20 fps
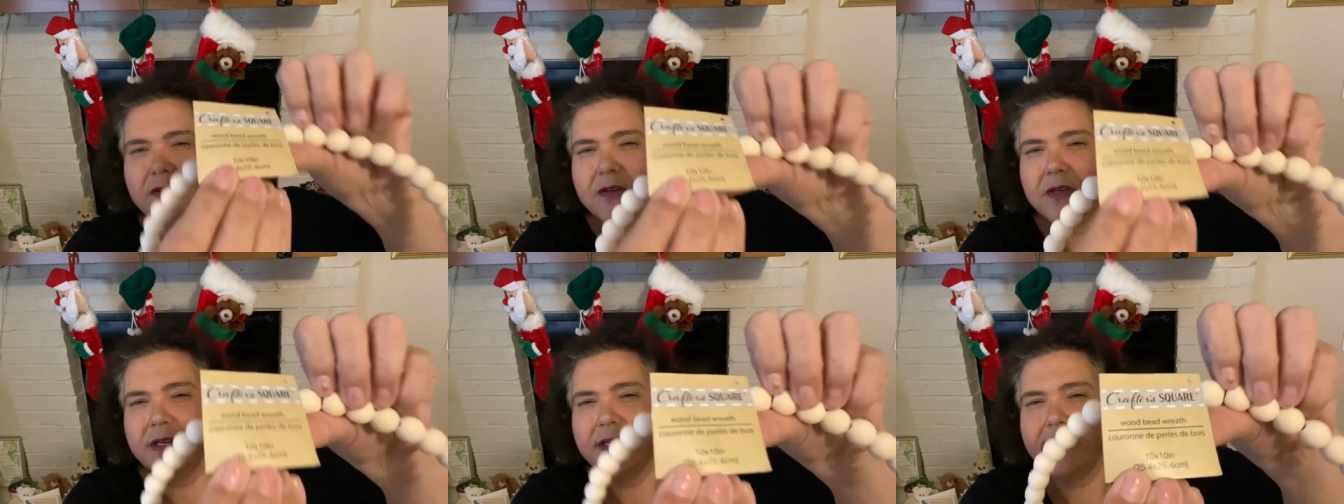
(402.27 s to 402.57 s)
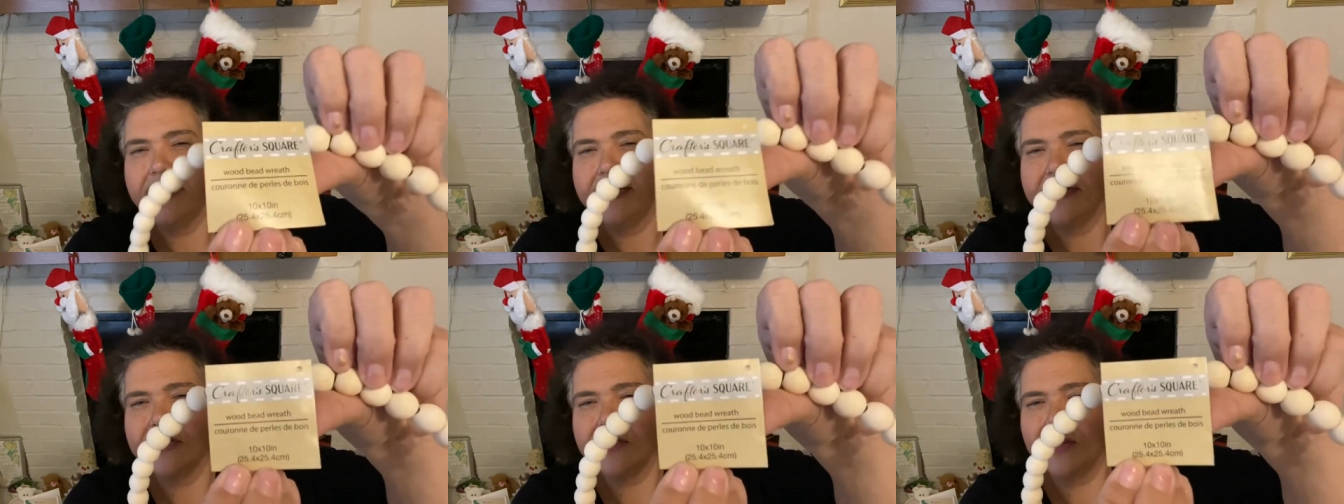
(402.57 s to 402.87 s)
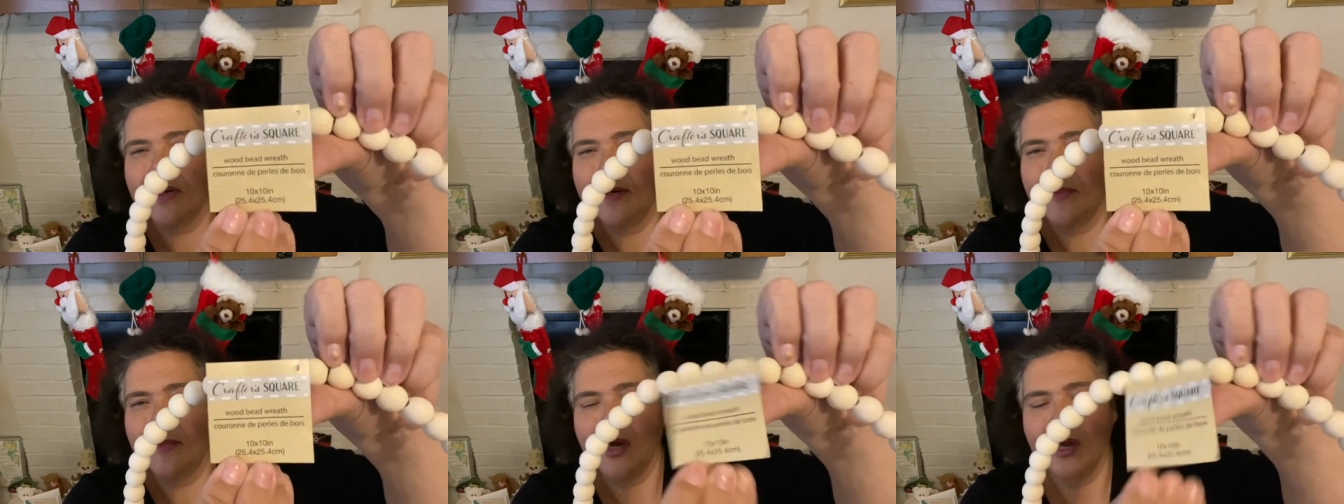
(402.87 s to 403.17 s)
And it's
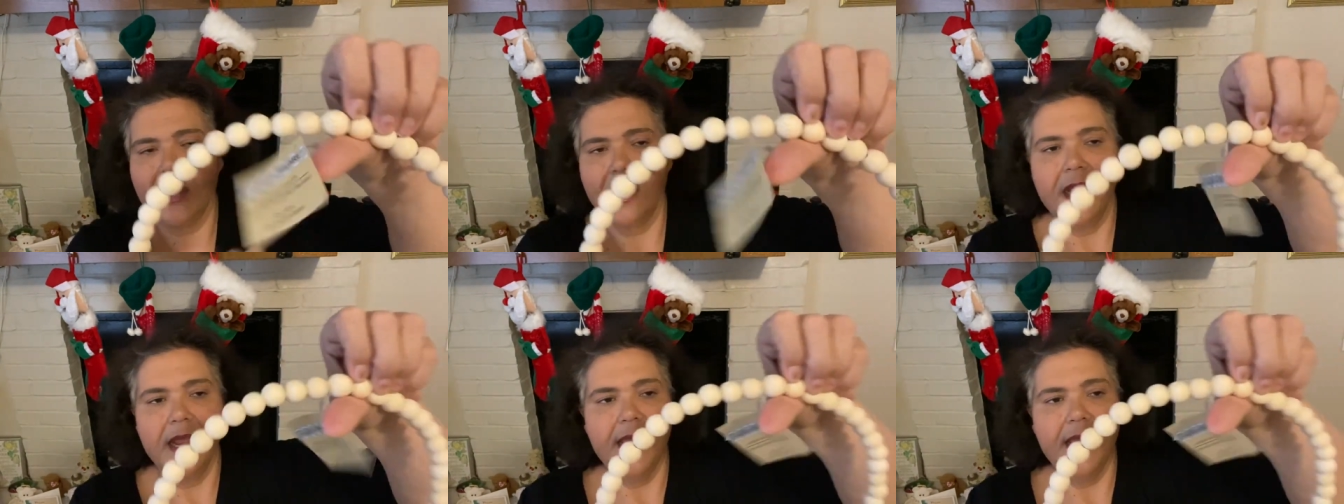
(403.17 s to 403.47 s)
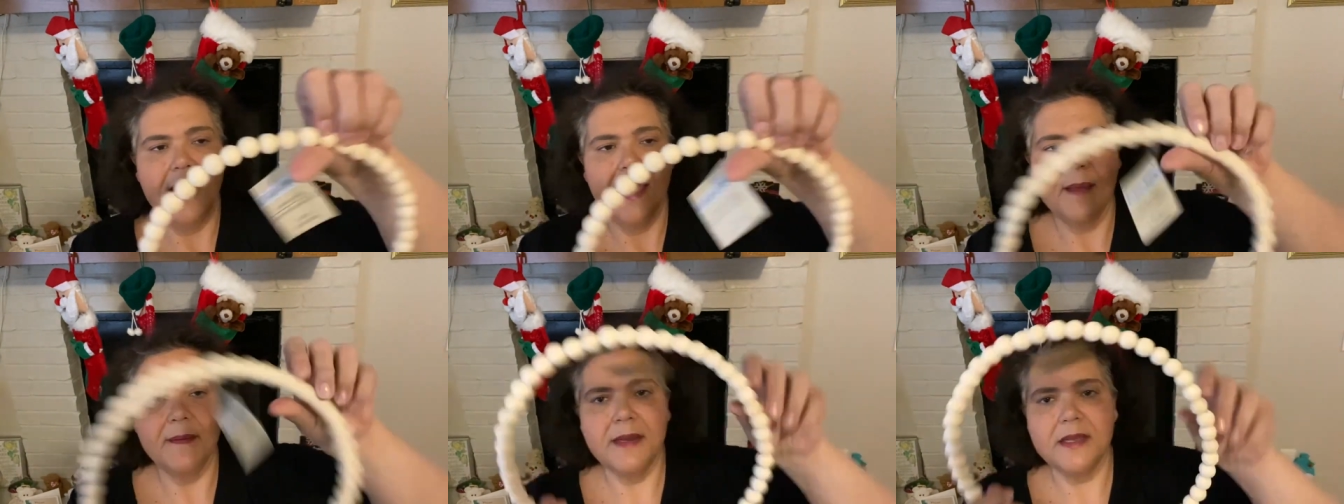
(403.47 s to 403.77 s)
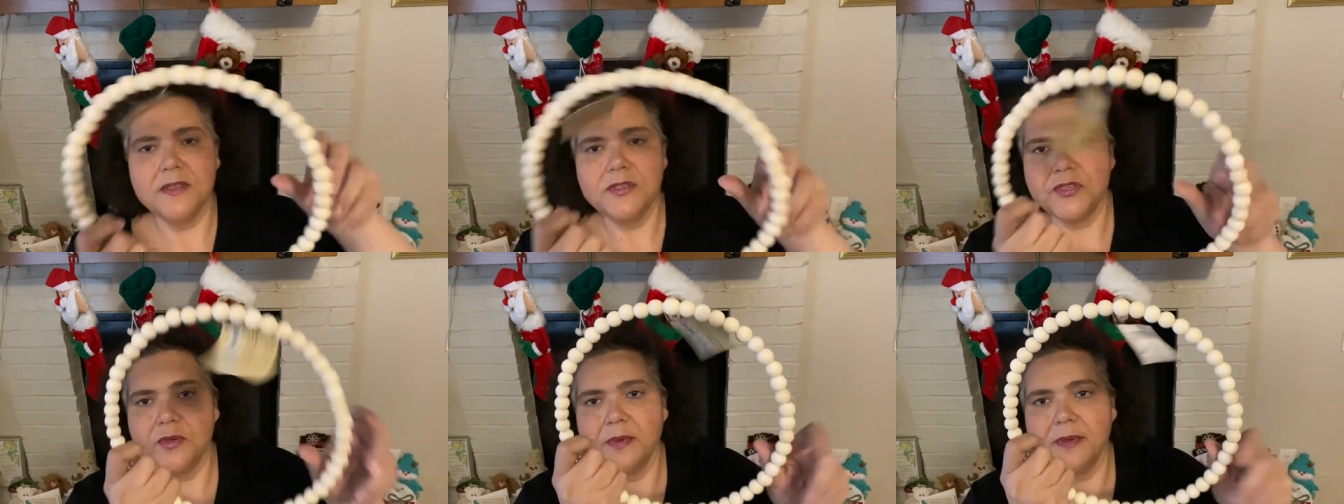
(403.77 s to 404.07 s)
Greenbrier. I'm
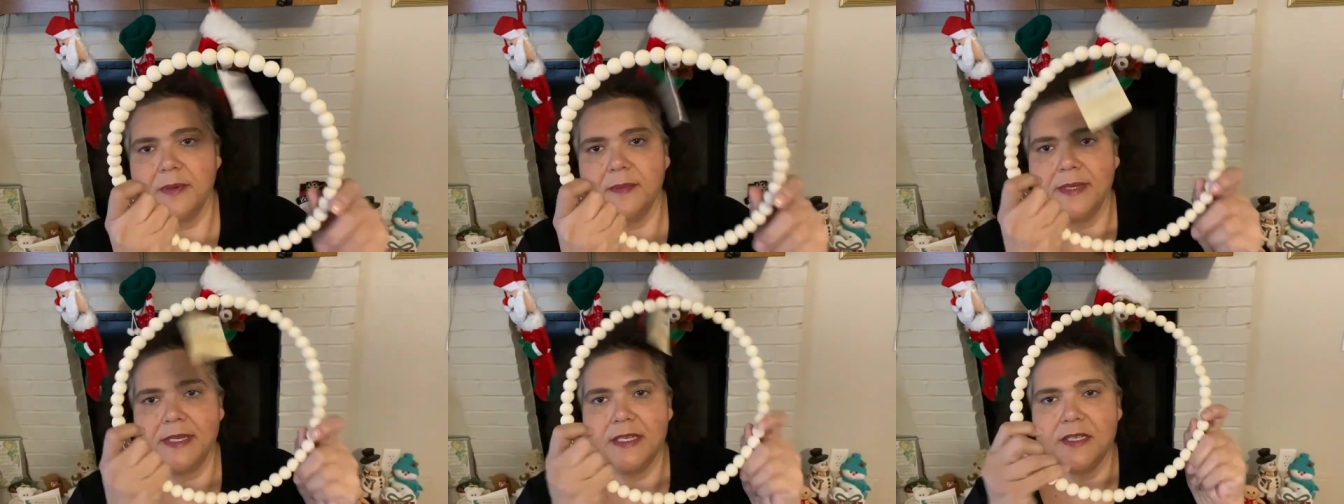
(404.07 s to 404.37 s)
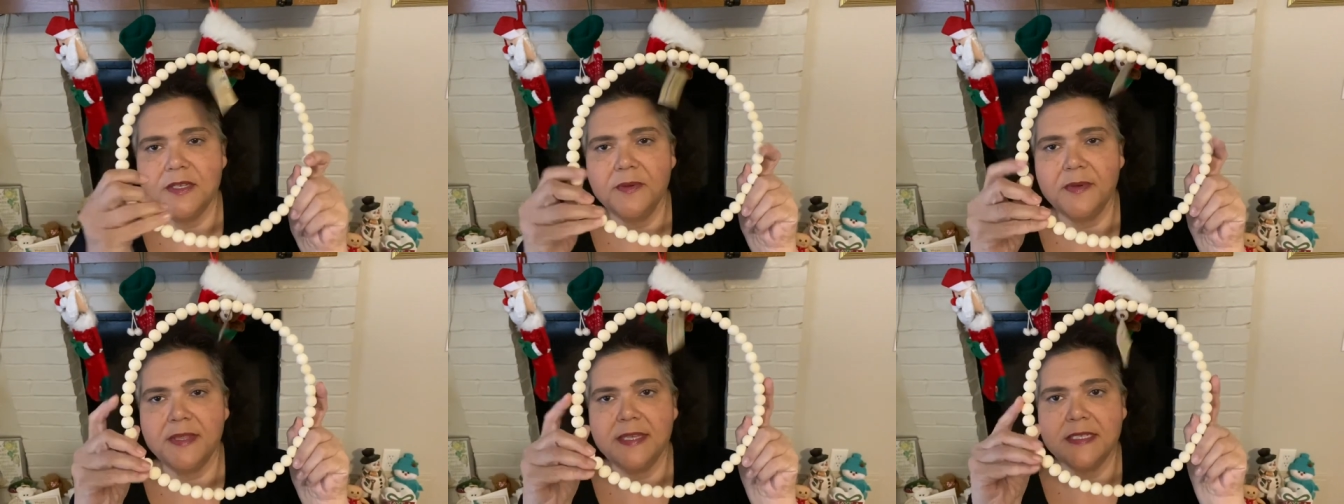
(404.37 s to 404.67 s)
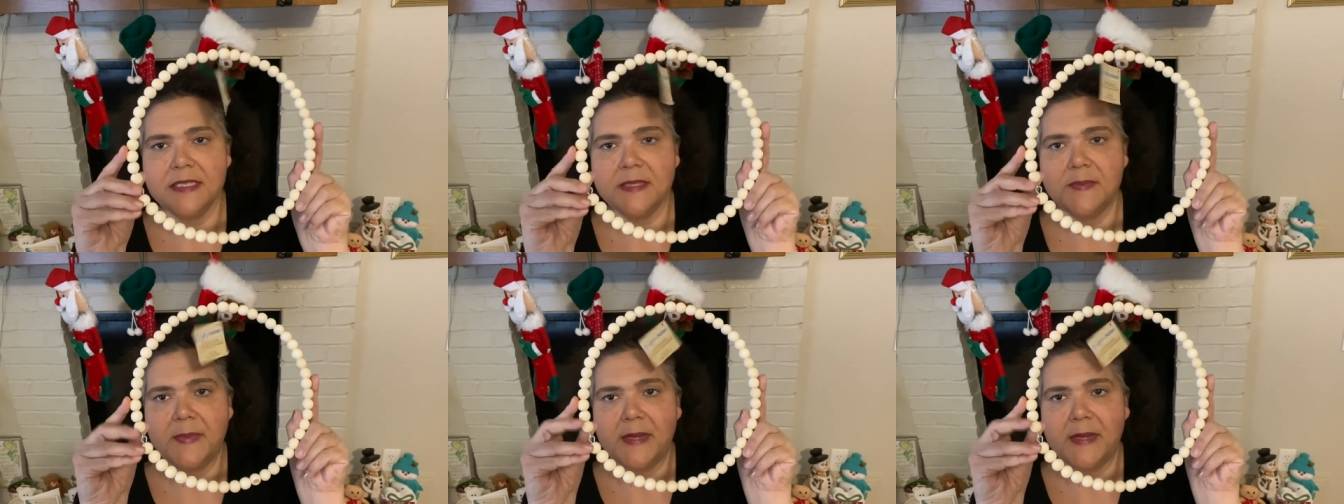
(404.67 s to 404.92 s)
not sure what I'm going to do with this,